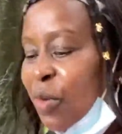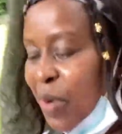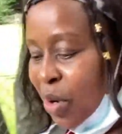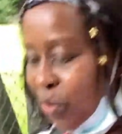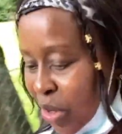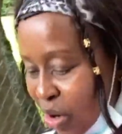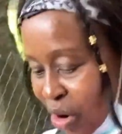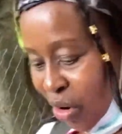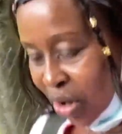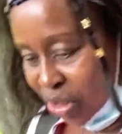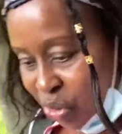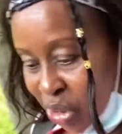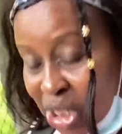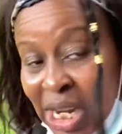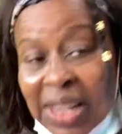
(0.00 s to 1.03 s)
when we log on
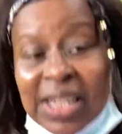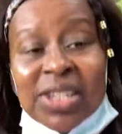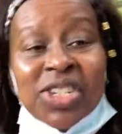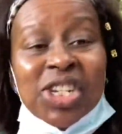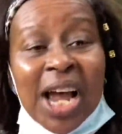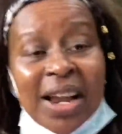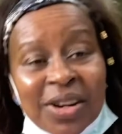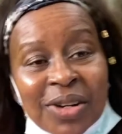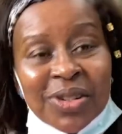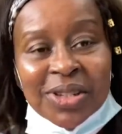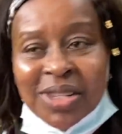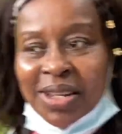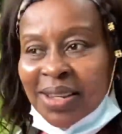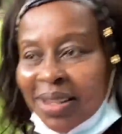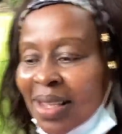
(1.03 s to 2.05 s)
to each other's
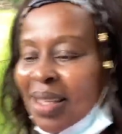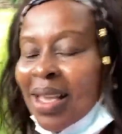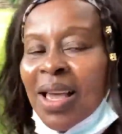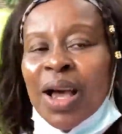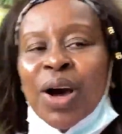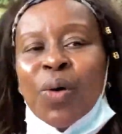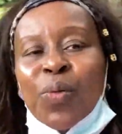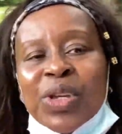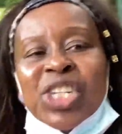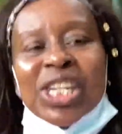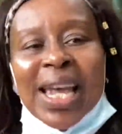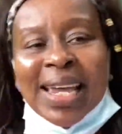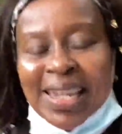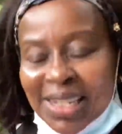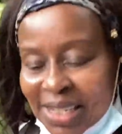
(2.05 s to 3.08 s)
channels we
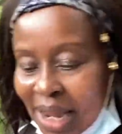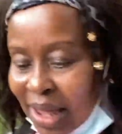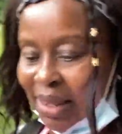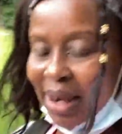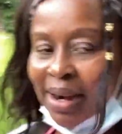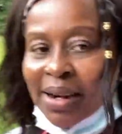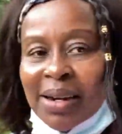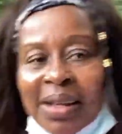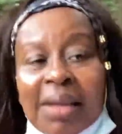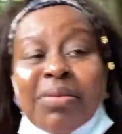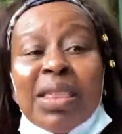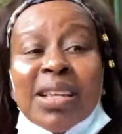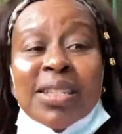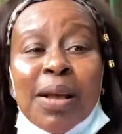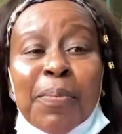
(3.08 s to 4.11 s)
check each other
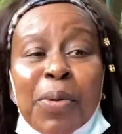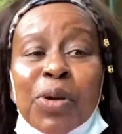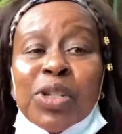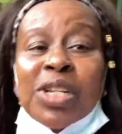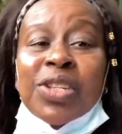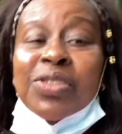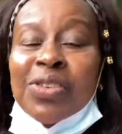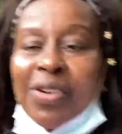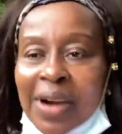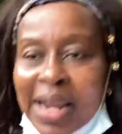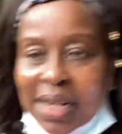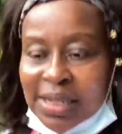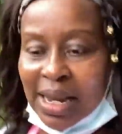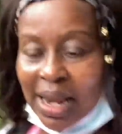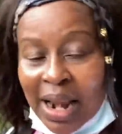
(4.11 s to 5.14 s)
the support is
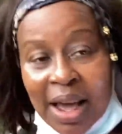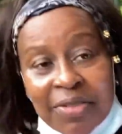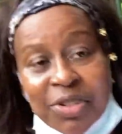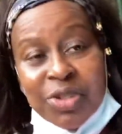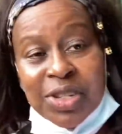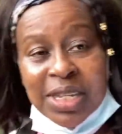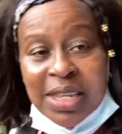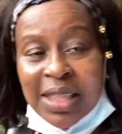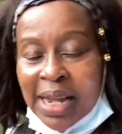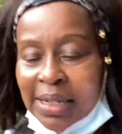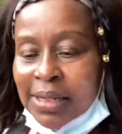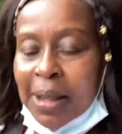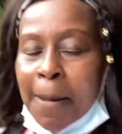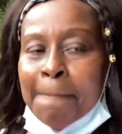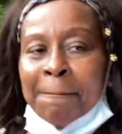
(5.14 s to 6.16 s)
great i love to see
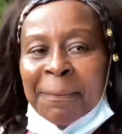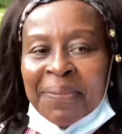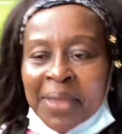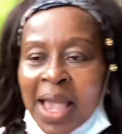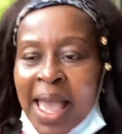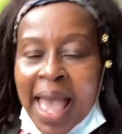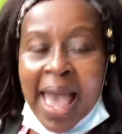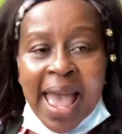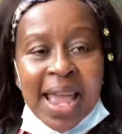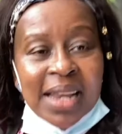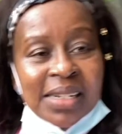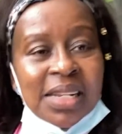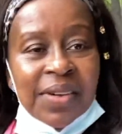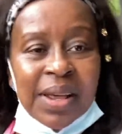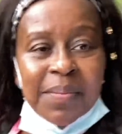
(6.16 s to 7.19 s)
that
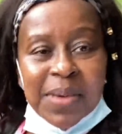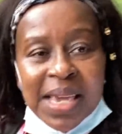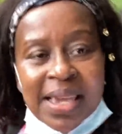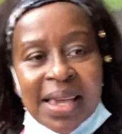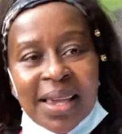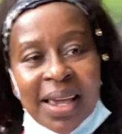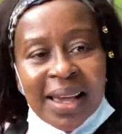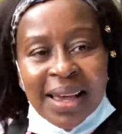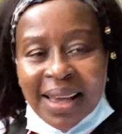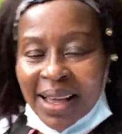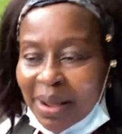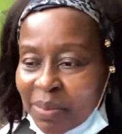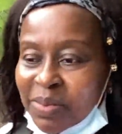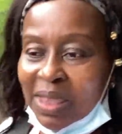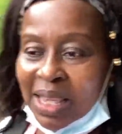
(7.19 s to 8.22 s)
and even me
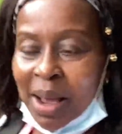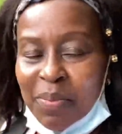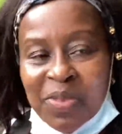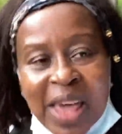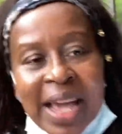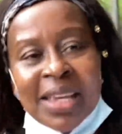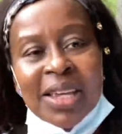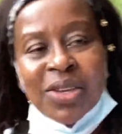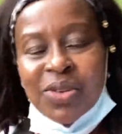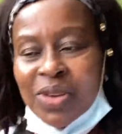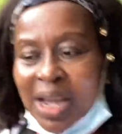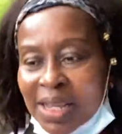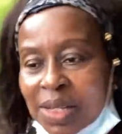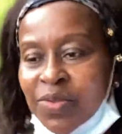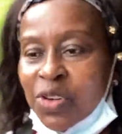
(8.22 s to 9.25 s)
i'm, th I'm thanking you
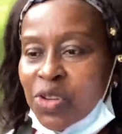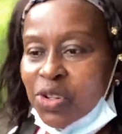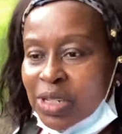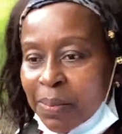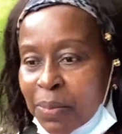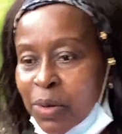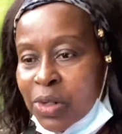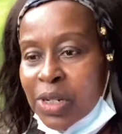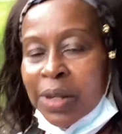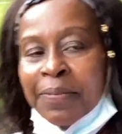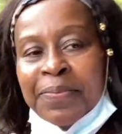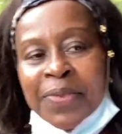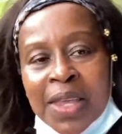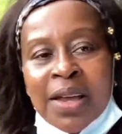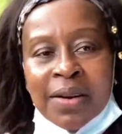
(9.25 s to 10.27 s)
guys for your support
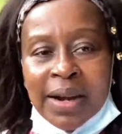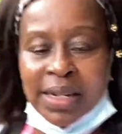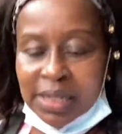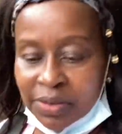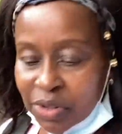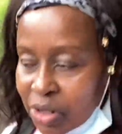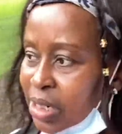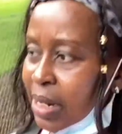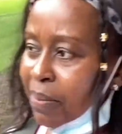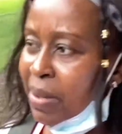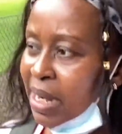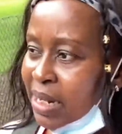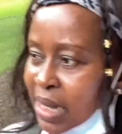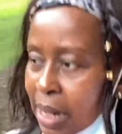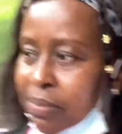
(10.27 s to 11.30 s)
right i've got some
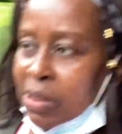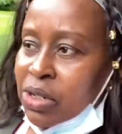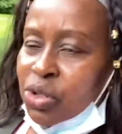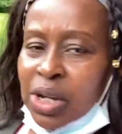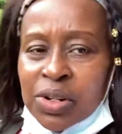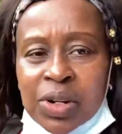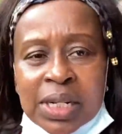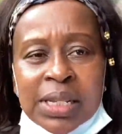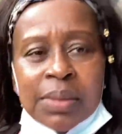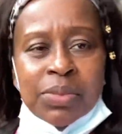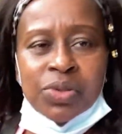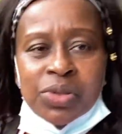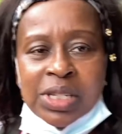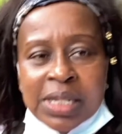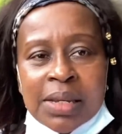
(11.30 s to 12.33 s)
men coming so i don't want them
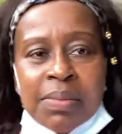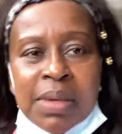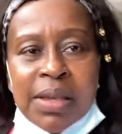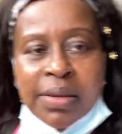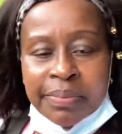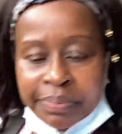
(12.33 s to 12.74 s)
to see me